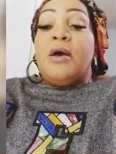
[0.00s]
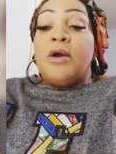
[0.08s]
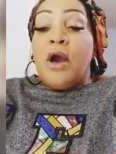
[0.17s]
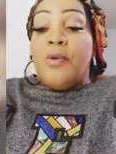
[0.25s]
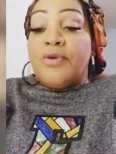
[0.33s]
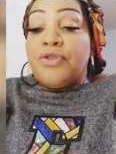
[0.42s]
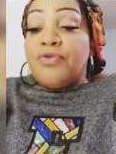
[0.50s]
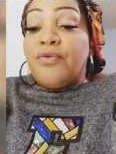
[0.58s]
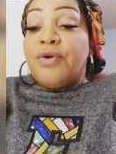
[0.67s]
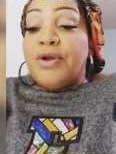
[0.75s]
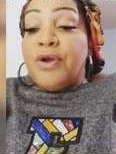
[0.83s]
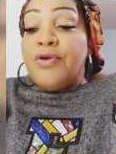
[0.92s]
going
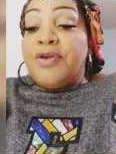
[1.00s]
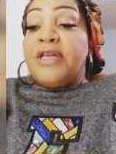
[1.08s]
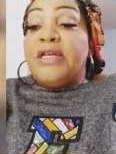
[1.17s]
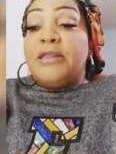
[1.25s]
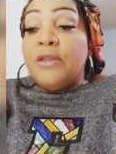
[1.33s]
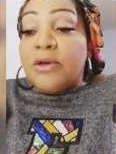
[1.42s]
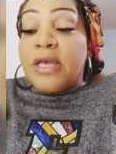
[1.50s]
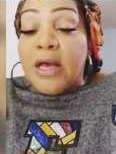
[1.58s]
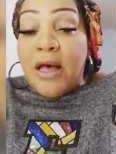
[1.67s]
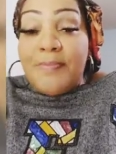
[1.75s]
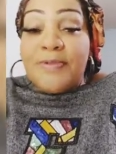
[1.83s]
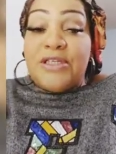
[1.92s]
through it, hurting and looking
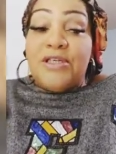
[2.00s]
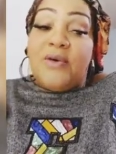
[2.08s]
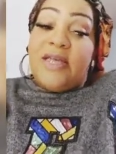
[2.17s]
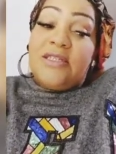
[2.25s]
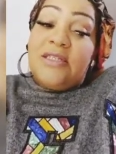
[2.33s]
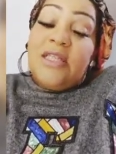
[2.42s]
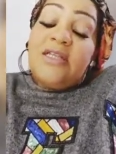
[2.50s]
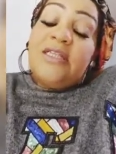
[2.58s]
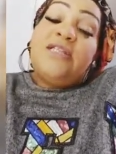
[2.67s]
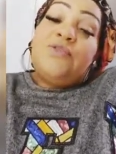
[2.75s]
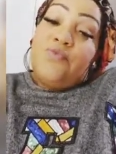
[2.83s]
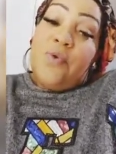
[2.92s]
up to you. I just think
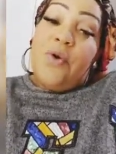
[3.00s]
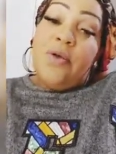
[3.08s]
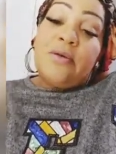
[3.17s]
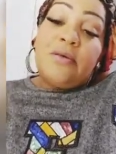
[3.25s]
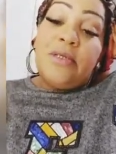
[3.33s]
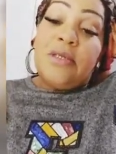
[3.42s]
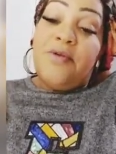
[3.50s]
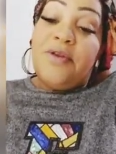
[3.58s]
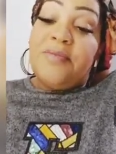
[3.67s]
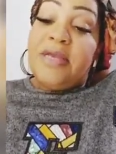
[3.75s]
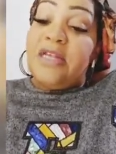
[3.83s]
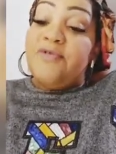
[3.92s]
that's wrong. You know what
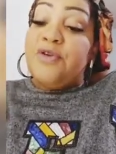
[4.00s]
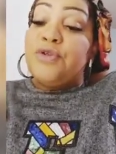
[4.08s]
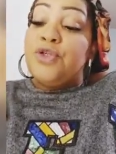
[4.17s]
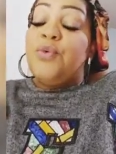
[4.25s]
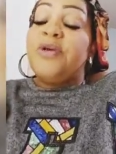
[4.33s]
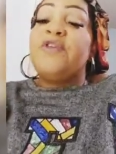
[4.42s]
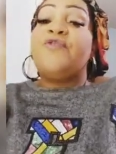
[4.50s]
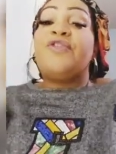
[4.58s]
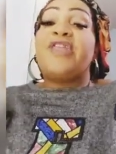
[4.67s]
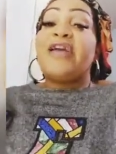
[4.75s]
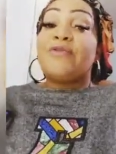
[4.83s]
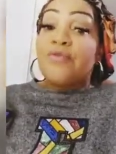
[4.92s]
I mean? If you're doing it for
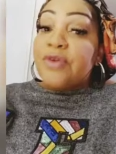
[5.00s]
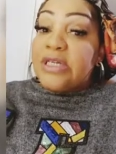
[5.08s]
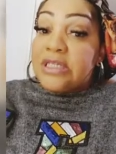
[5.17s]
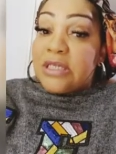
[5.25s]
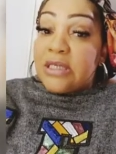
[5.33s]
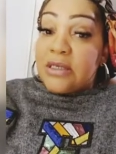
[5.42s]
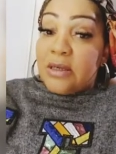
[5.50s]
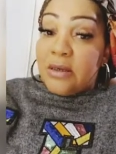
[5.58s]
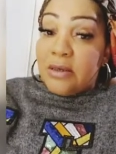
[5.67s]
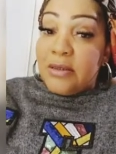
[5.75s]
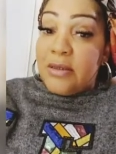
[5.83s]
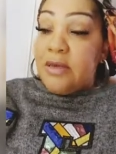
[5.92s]
that reason,
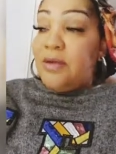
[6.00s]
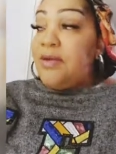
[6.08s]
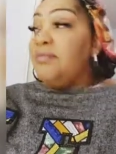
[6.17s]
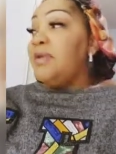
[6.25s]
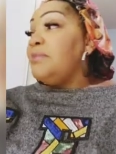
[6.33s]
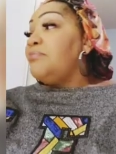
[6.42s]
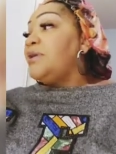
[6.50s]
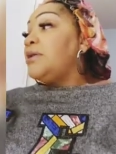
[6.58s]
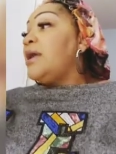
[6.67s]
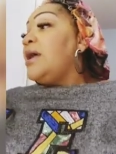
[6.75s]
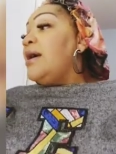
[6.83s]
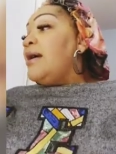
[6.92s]
you know what I mean? But,
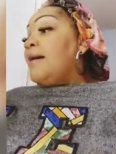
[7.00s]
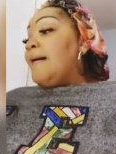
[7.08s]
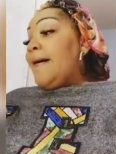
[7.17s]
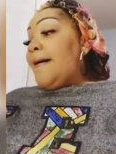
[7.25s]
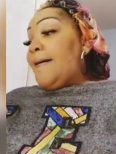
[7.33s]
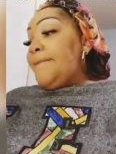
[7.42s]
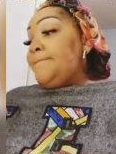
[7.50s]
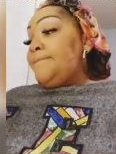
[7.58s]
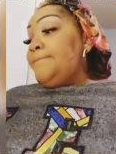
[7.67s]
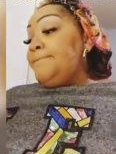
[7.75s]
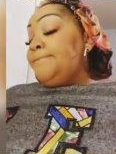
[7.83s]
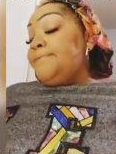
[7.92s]

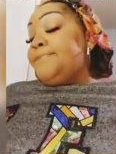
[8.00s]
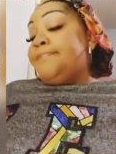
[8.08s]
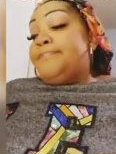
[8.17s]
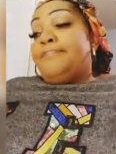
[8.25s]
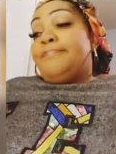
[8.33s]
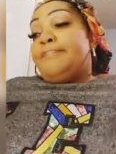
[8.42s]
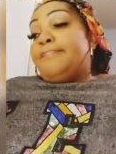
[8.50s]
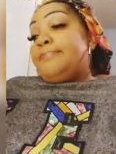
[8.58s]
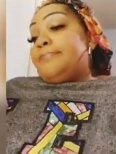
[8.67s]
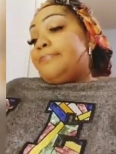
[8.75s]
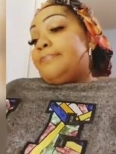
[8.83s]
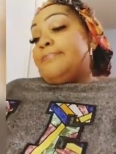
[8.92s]
um,
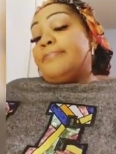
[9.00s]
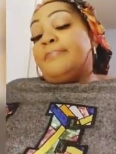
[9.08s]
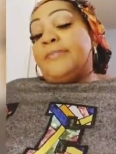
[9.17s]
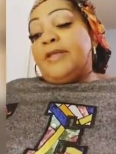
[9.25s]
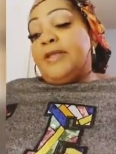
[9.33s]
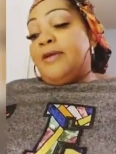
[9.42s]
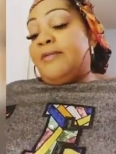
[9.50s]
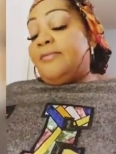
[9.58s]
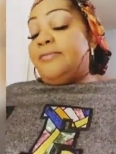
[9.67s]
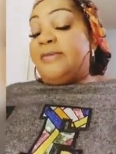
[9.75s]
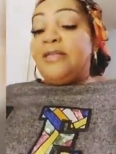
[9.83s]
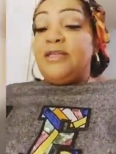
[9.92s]
you know,
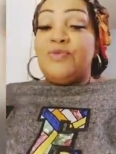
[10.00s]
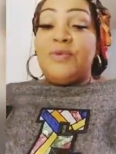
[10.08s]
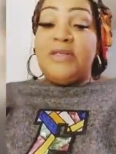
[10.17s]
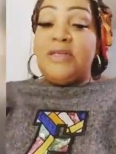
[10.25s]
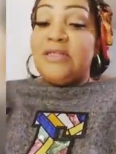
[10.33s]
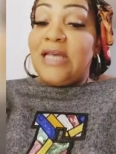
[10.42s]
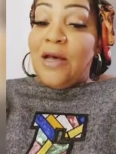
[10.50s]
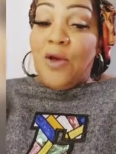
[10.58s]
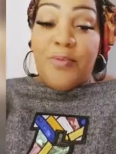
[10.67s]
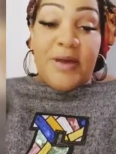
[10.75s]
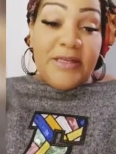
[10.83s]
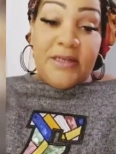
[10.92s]
it is what it is. I
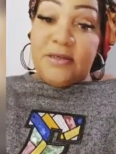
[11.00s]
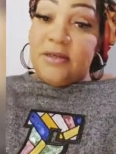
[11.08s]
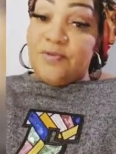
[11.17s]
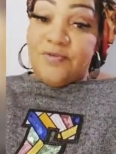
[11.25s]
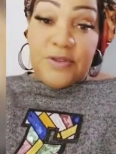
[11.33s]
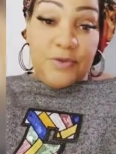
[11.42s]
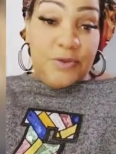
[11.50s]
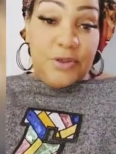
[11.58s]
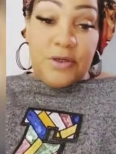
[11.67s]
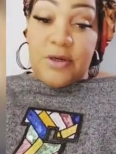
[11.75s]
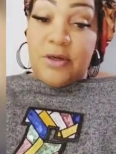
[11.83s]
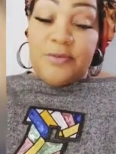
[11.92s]
hope I didn't confuse you,
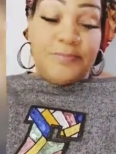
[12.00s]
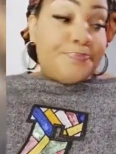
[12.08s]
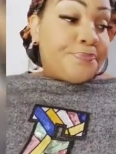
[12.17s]
girl.